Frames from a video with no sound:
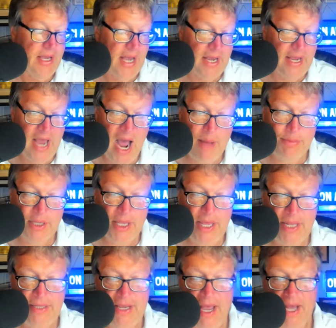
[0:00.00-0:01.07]
you got
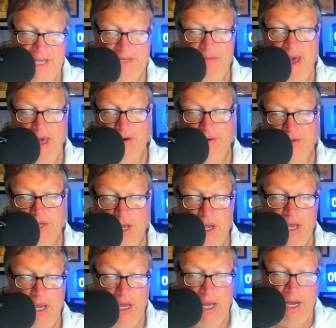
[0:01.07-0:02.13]
complicated tax matters
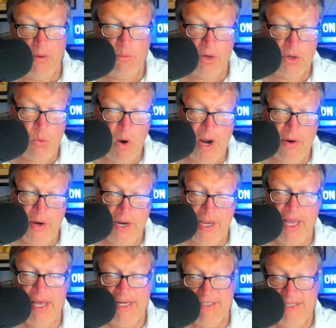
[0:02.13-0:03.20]
uh,
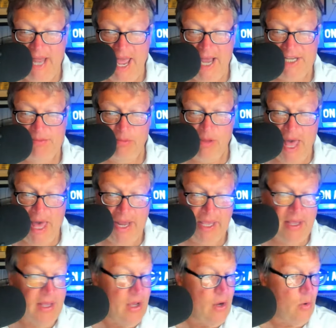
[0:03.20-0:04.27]
requiring tax
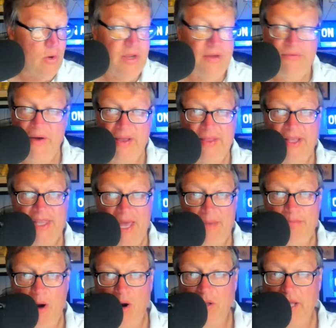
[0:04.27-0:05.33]
planning, or you finally hit
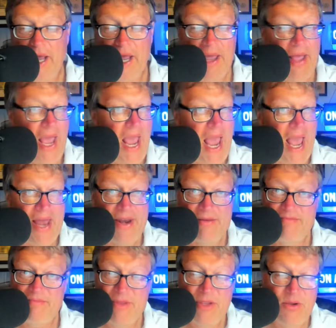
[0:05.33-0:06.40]
that parlay
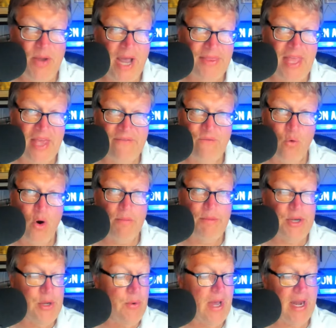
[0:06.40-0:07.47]
and you got that form
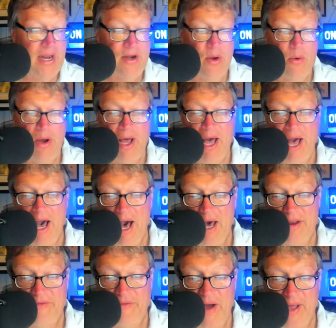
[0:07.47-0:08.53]
and you got to know
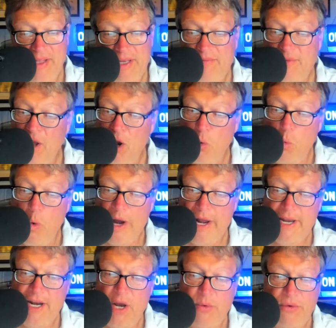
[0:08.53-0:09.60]
how to file it. 1
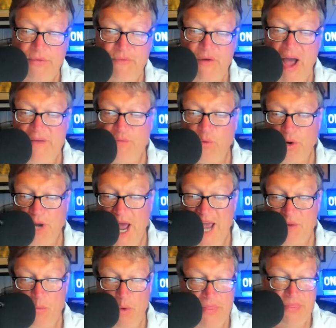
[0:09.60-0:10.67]
800
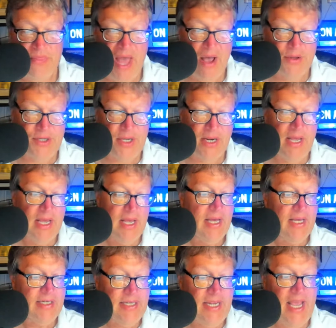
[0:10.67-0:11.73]
549 1000,
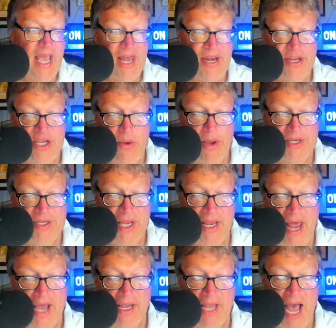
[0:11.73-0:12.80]

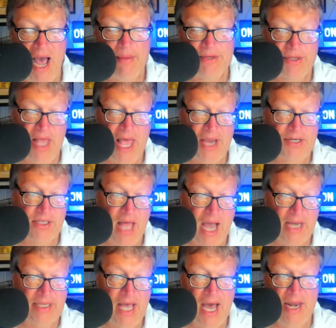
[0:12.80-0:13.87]
tnusa.com slash
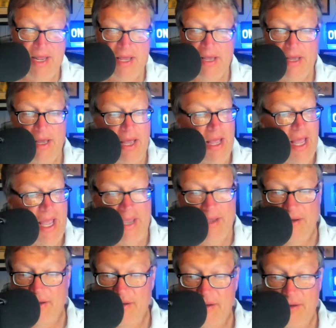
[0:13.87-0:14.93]
locked on. Hey,